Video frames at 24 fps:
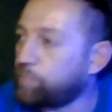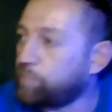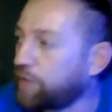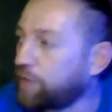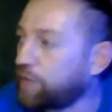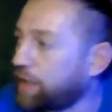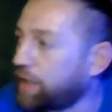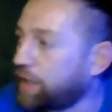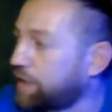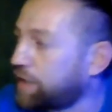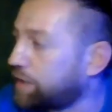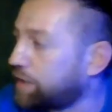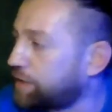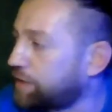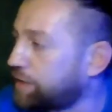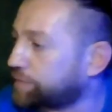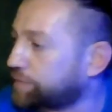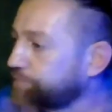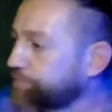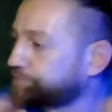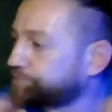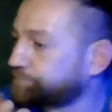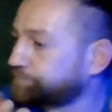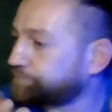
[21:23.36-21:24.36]
but
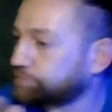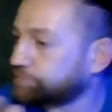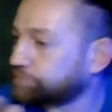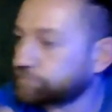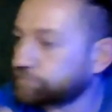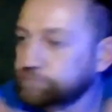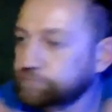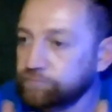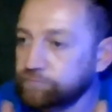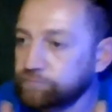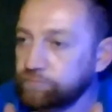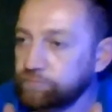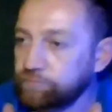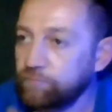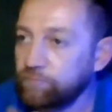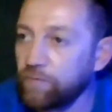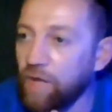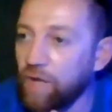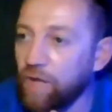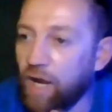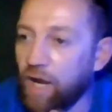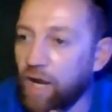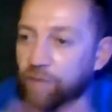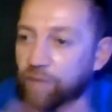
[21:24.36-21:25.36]

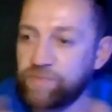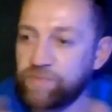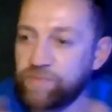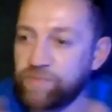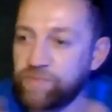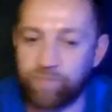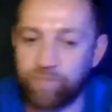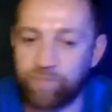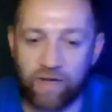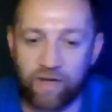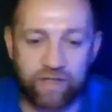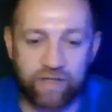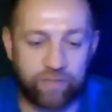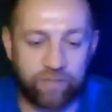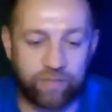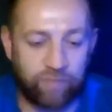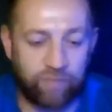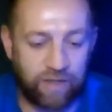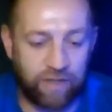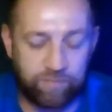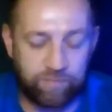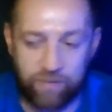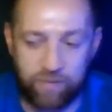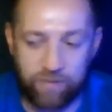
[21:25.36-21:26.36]
I'm inspired
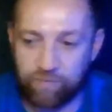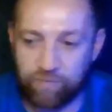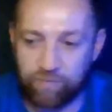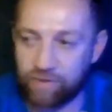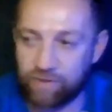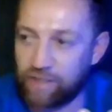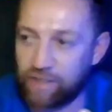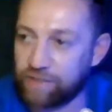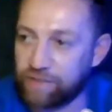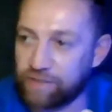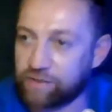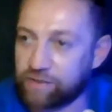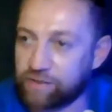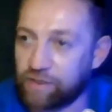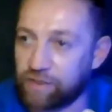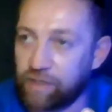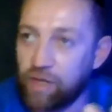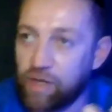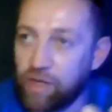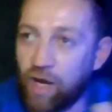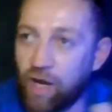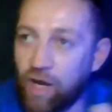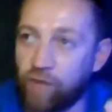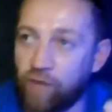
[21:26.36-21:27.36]
by people like
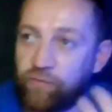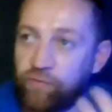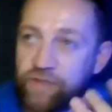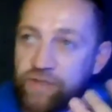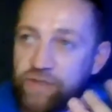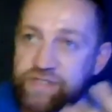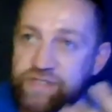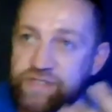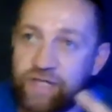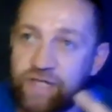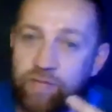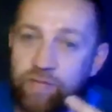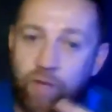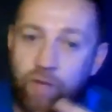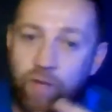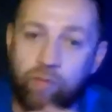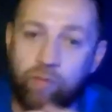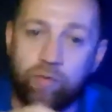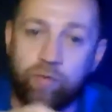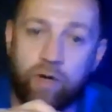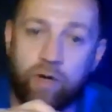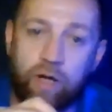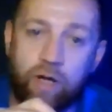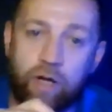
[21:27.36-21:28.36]
first time
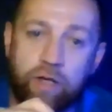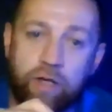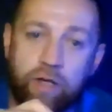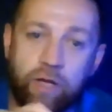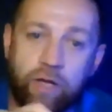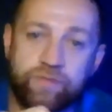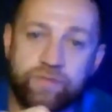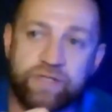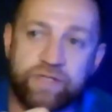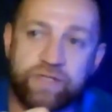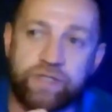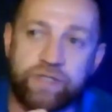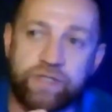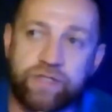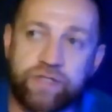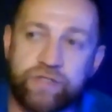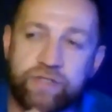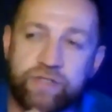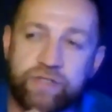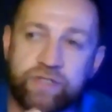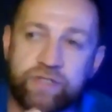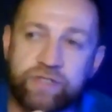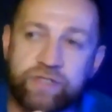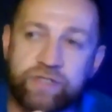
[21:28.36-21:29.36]
I've seen
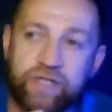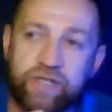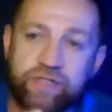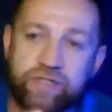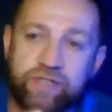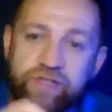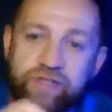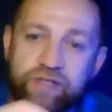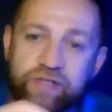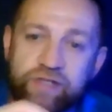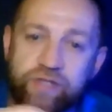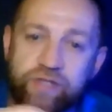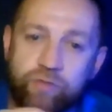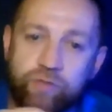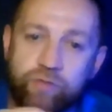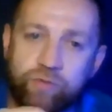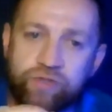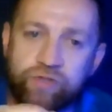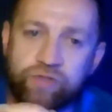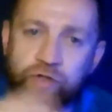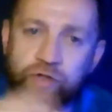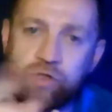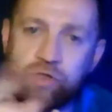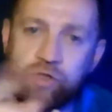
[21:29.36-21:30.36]
digital stencils, it
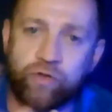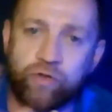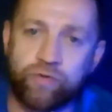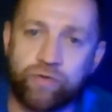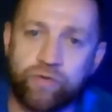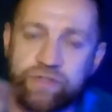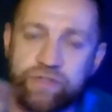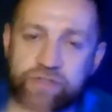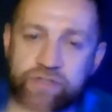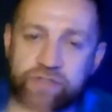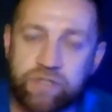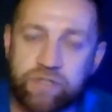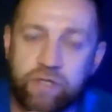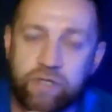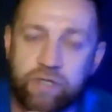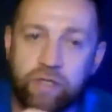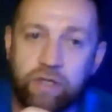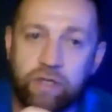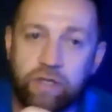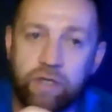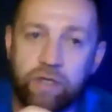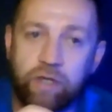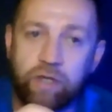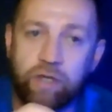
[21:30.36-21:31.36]
was reuse
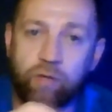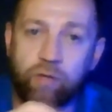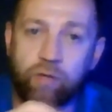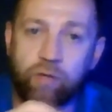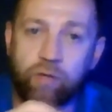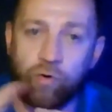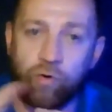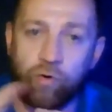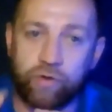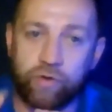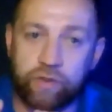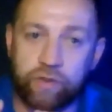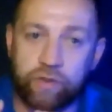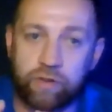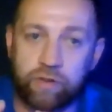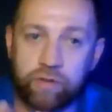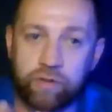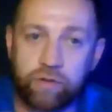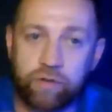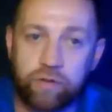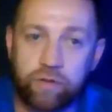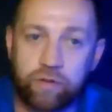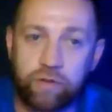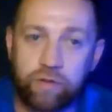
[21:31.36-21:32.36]
work.
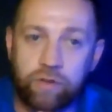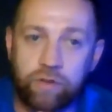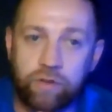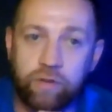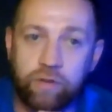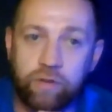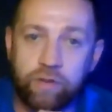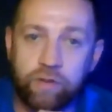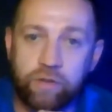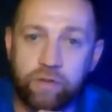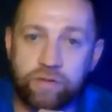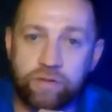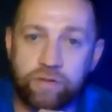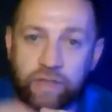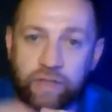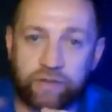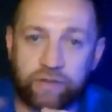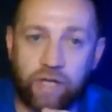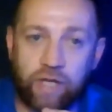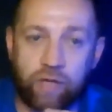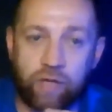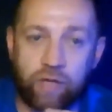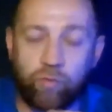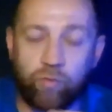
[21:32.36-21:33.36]
That
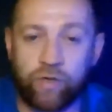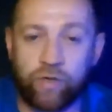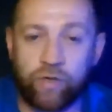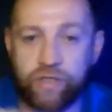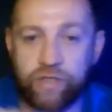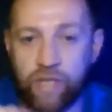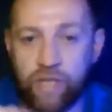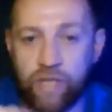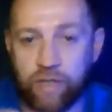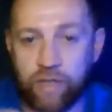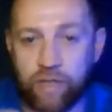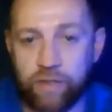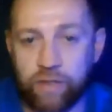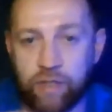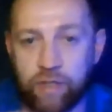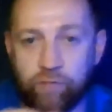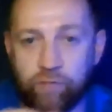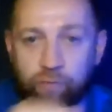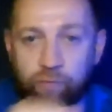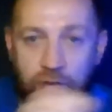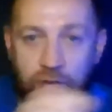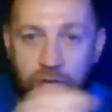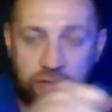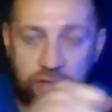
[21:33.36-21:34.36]
guy, what he done
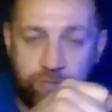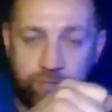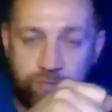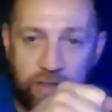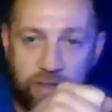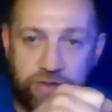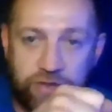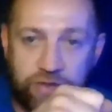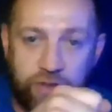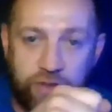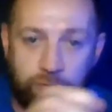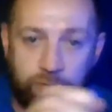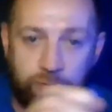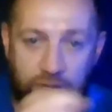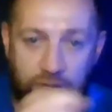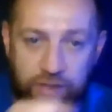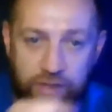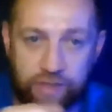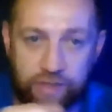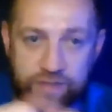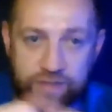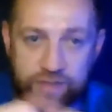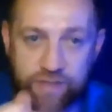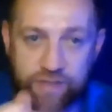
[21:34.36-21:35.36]
for Light Painting
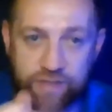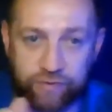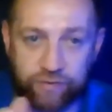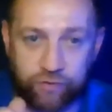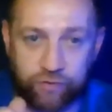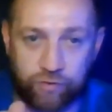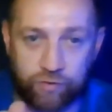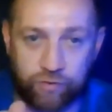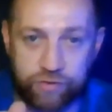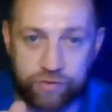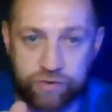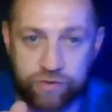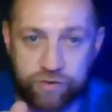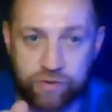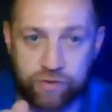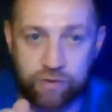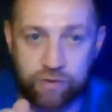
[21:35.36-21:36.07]
Paradise, that torch.